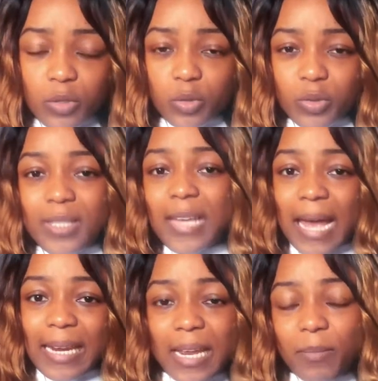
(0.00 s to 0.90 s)

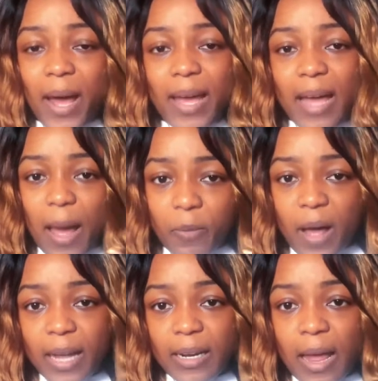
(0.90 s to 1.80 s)
sign in my Apple
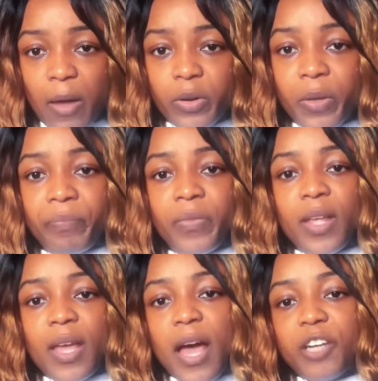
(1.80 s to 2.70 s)
iCloud,
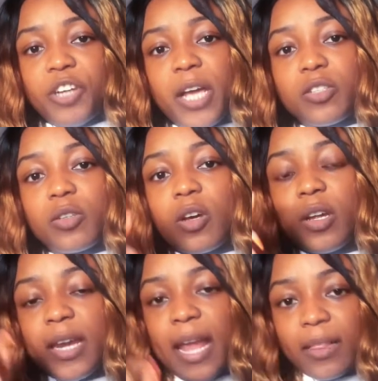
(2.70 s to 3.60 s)
I tried to
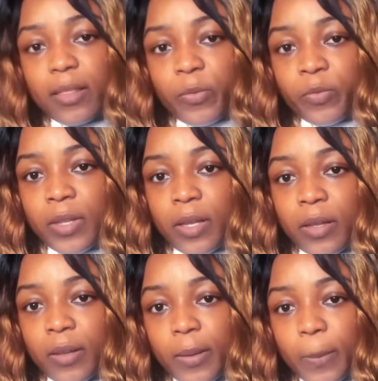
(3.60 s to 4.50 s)
connect
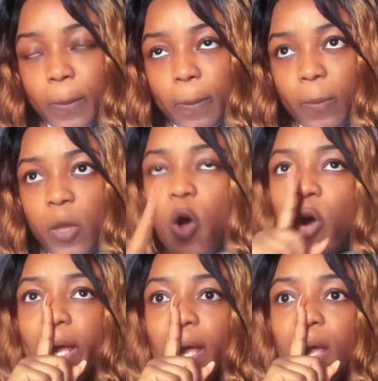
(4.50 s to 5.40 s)

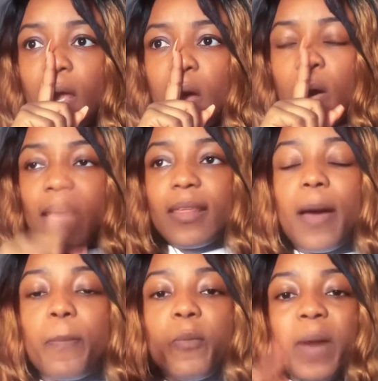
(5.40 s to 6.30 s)
okay, I think
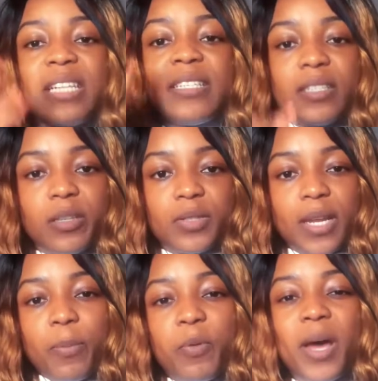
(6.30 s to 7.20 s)
I put my details
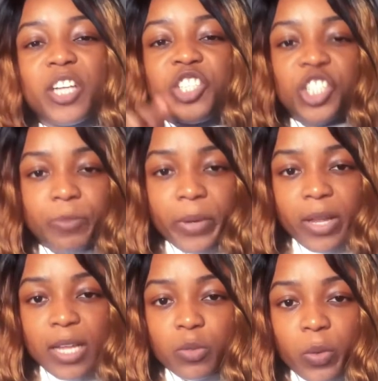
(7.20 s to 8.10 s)
and I put my Gmail
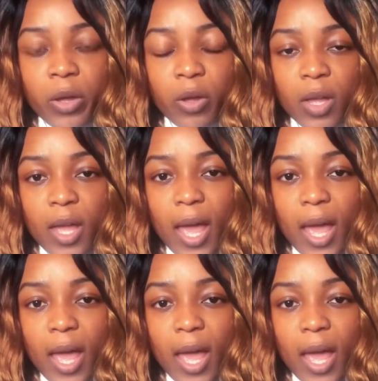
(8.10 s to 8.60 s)
as well.